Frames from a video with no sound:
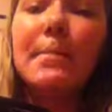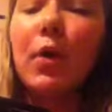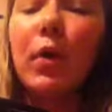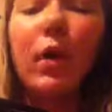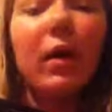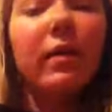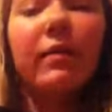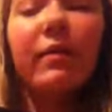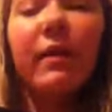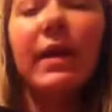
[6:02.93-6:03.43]

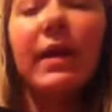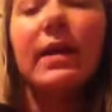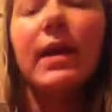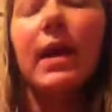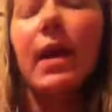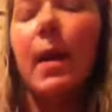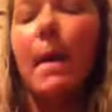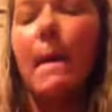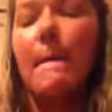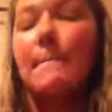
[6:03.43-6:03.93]
Broken Fate
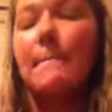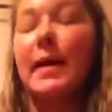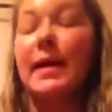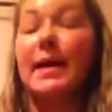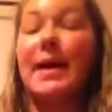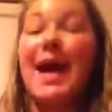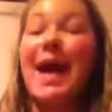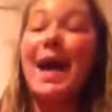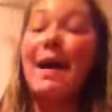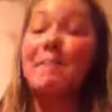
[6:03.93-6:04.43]
by
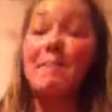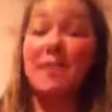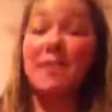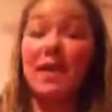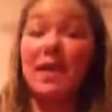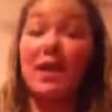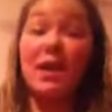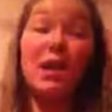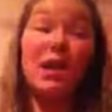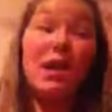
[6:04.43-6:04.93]

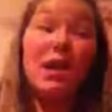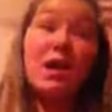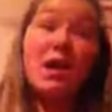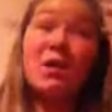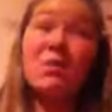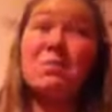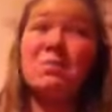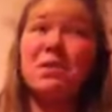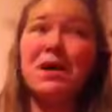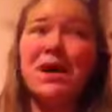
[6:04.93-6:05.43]

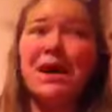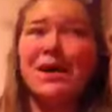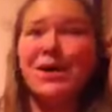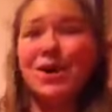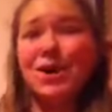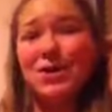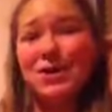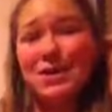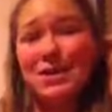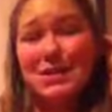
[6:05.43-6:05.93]
Catman. I
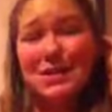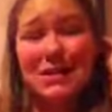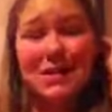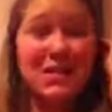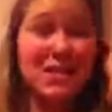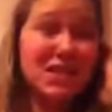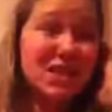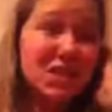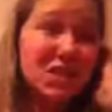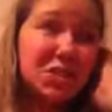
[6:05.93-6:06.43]
heard this
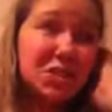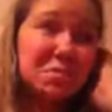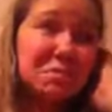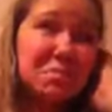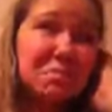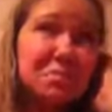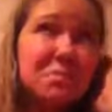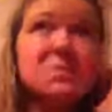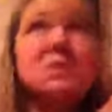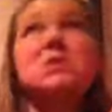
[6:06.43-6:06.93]
is
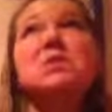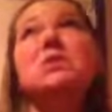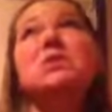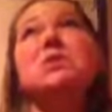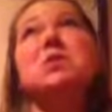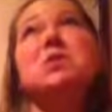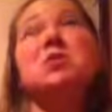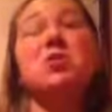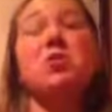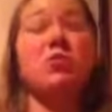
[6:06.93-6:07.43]

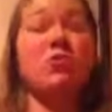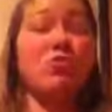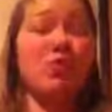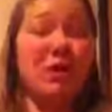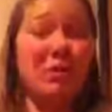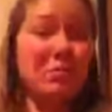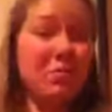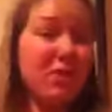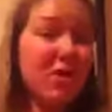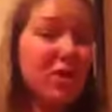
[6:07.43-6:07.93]

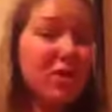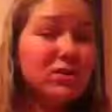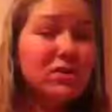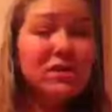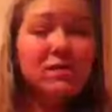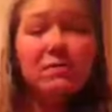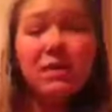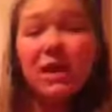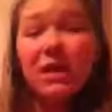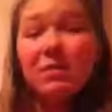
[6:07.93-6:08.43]
Greek mythology,
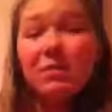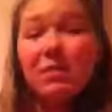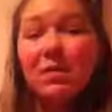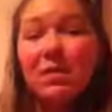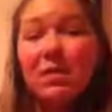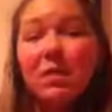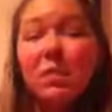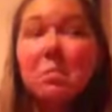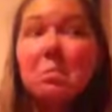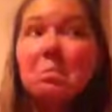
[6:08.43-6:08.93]

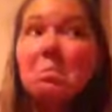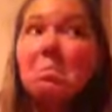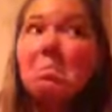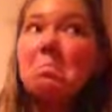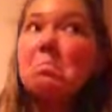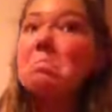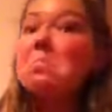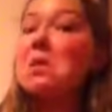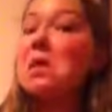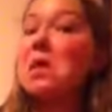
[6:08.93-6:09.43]
maybe?
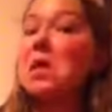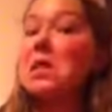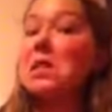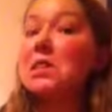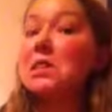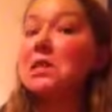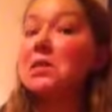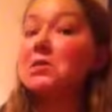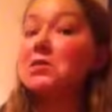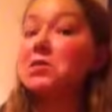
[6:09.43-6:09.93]
I
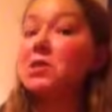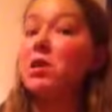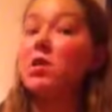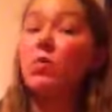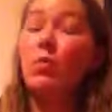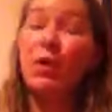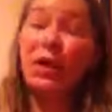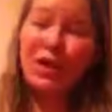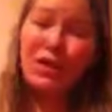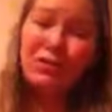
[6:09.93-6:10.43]
think so.
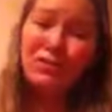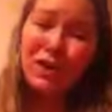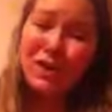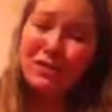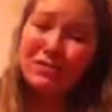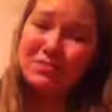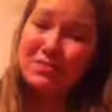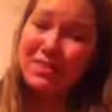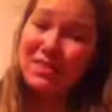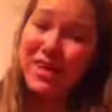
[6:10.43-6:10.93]
I
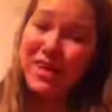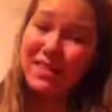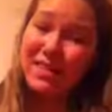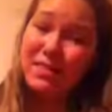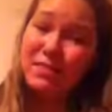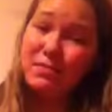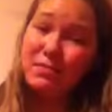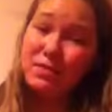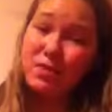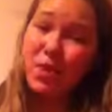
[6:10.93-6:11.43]
definitely really like
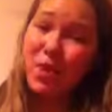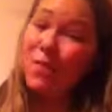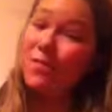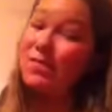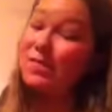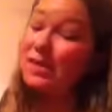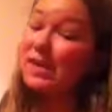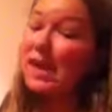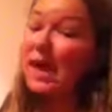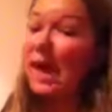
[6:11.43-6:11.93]
them, so
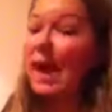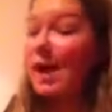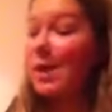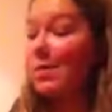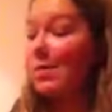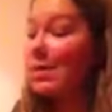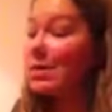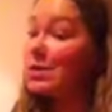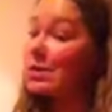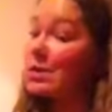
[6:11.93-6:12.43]
hopefully I
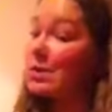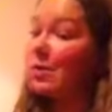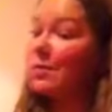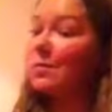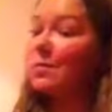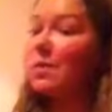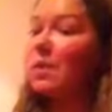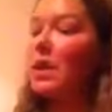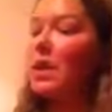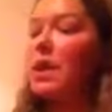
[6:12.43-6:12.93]
will too.
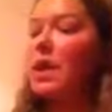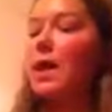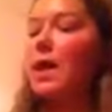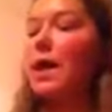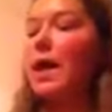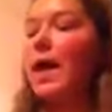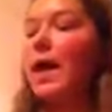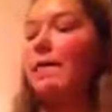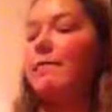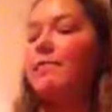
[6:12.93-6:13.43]

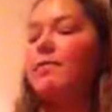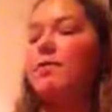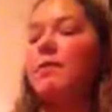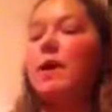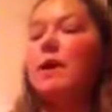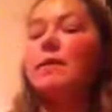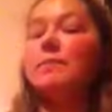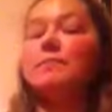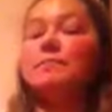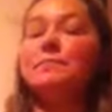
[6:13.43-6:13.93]
After
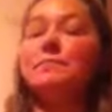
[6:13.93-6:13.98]
that,